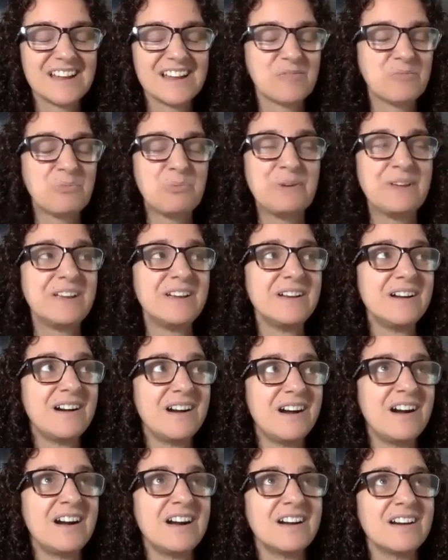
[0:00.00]
We
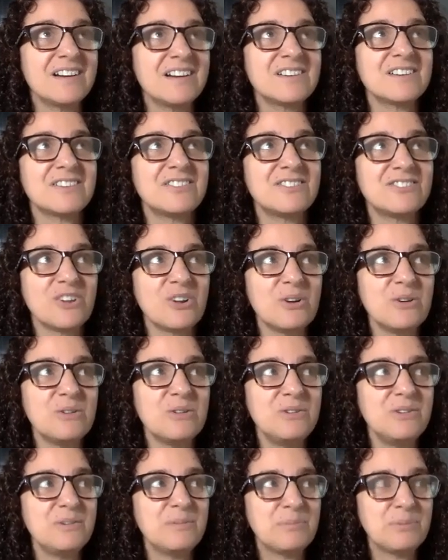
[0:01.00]
are
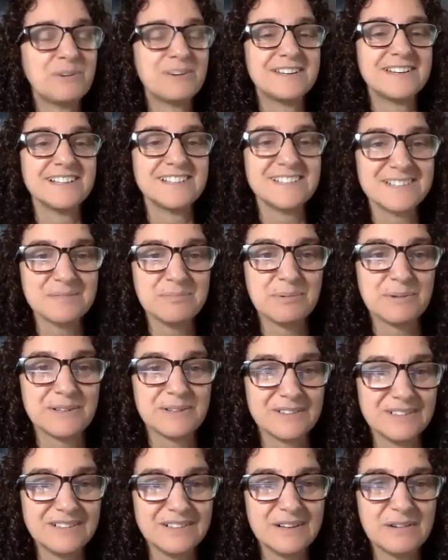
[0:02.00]
so
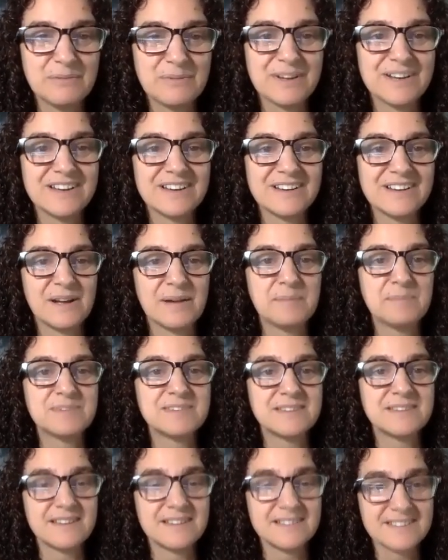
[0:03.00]
predictable when it comes
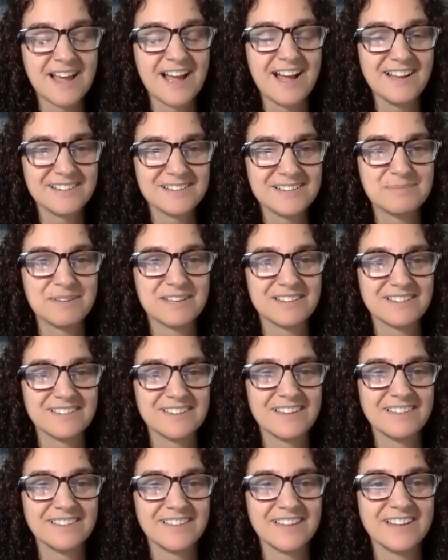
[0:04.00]
to attachments
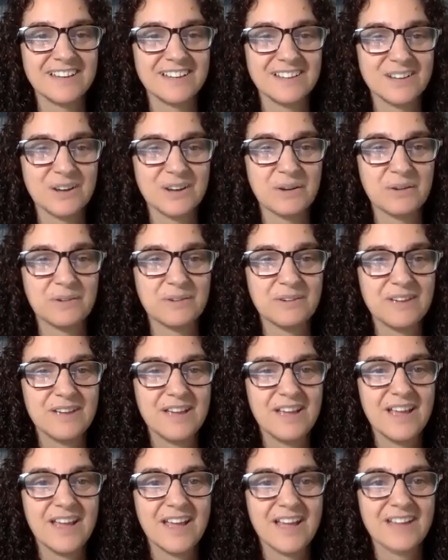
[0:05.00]
and letting go.
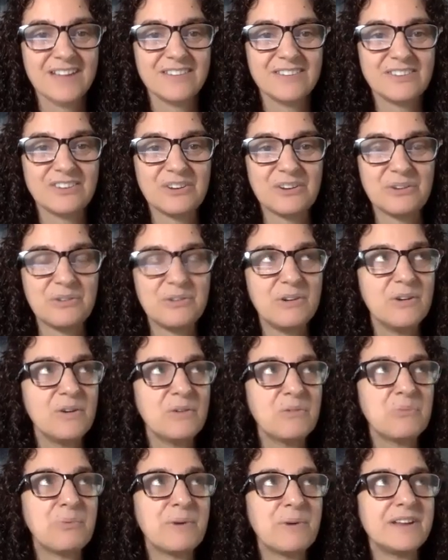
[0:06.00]
And so
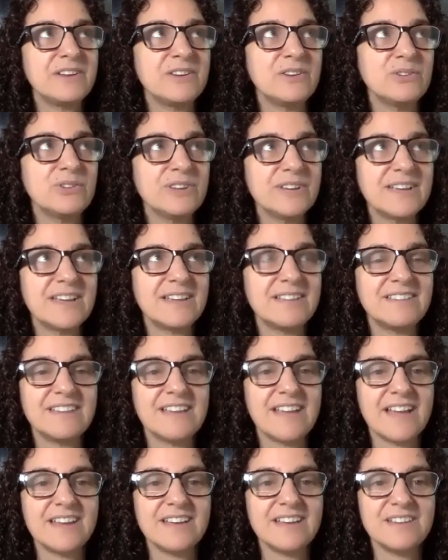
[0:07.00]
when you look at the
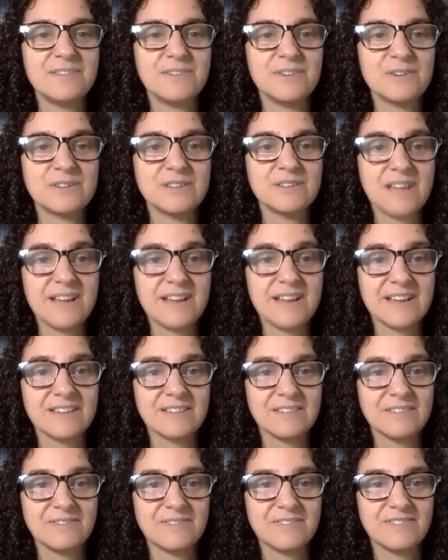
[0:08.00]
end of your
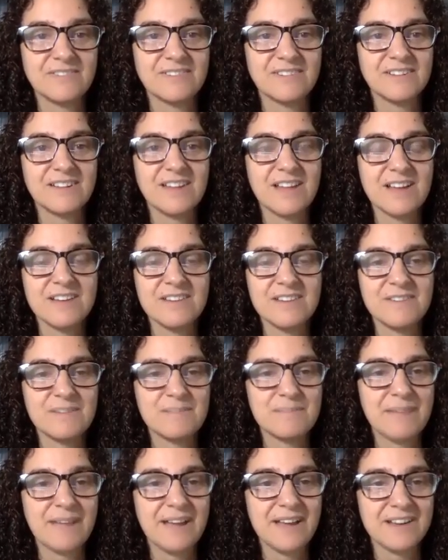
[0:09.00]
life, none of
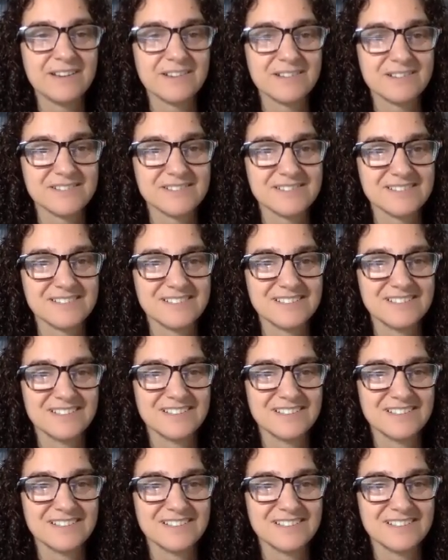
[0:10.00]
it matters.